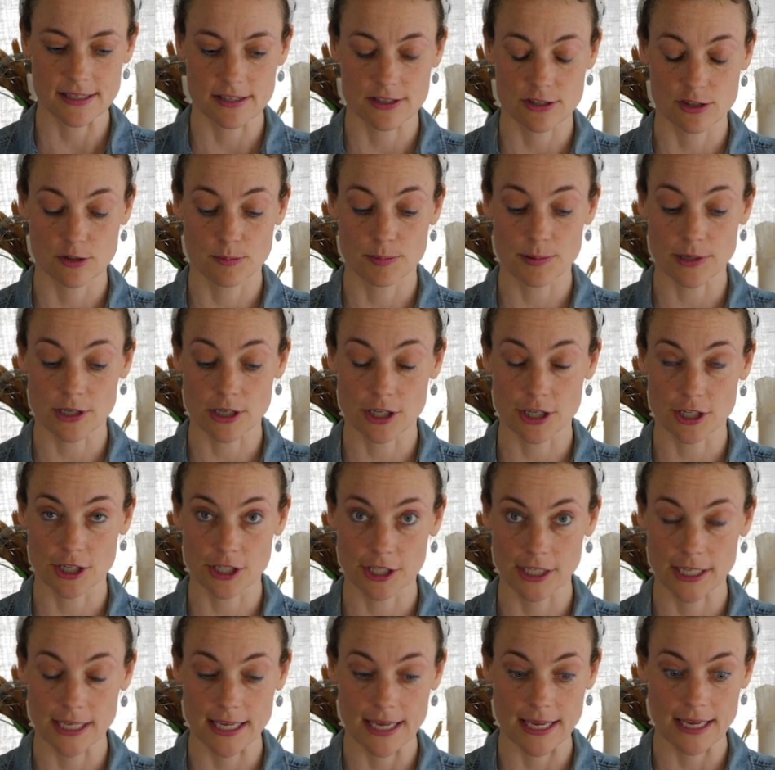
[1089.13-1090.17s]
is super
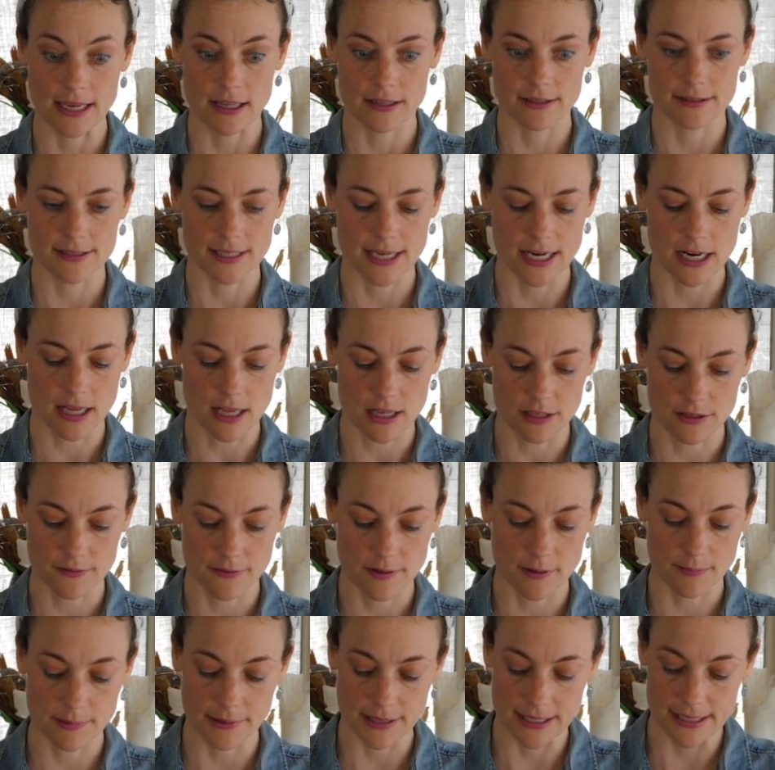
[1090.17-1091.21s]
curly kale, it's kind of all over
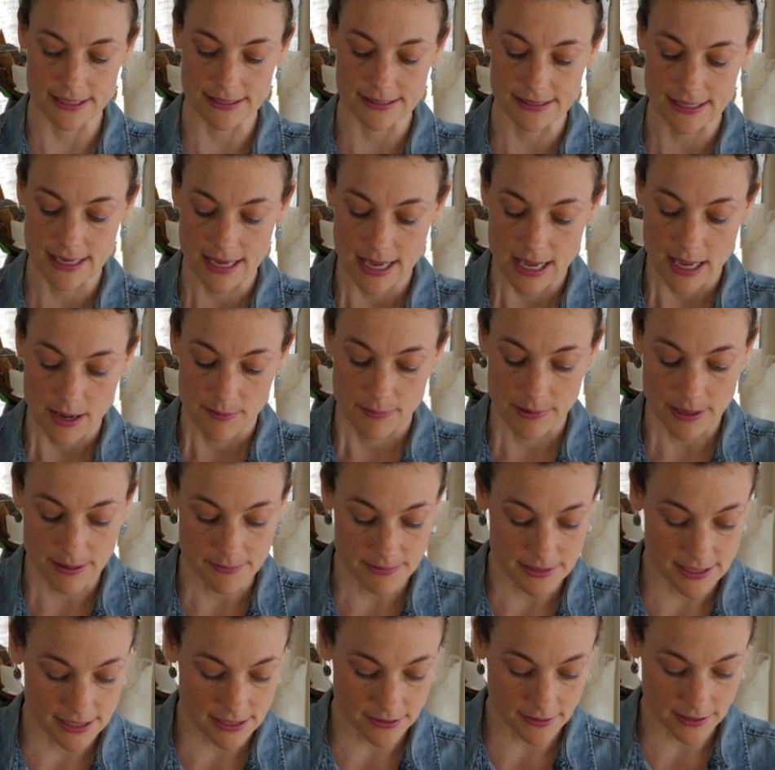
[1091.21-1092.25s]
the place, but I'm
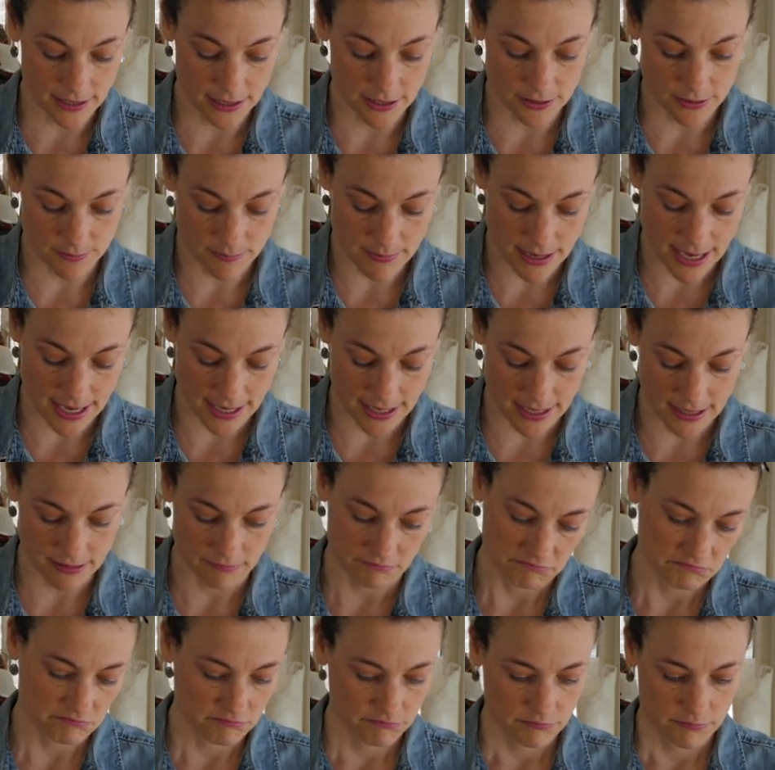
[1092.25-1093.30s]
still gonna make
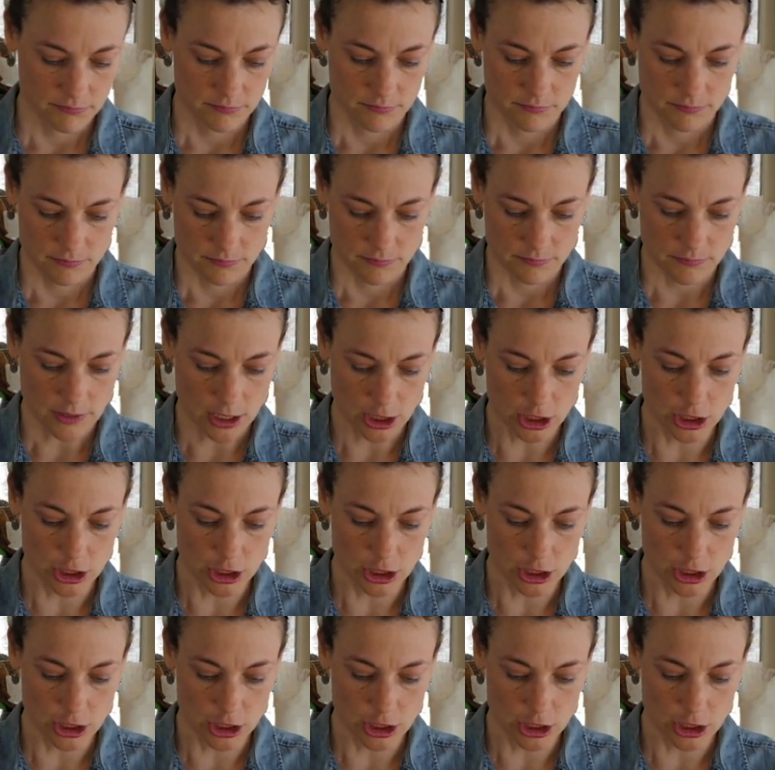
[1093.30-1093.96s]
a